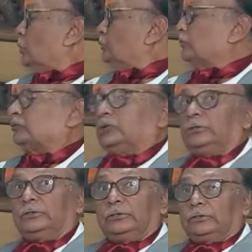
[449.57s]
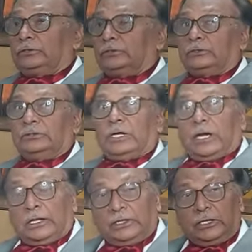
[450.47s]
of Sylhet,
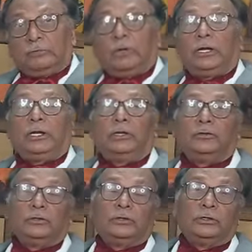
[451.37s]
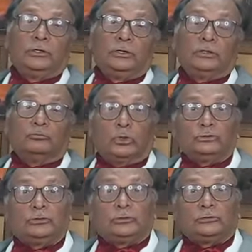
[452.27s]
and thereby both
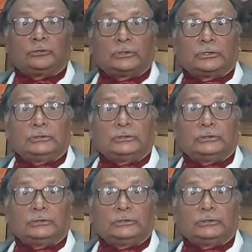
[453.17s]
General Sagat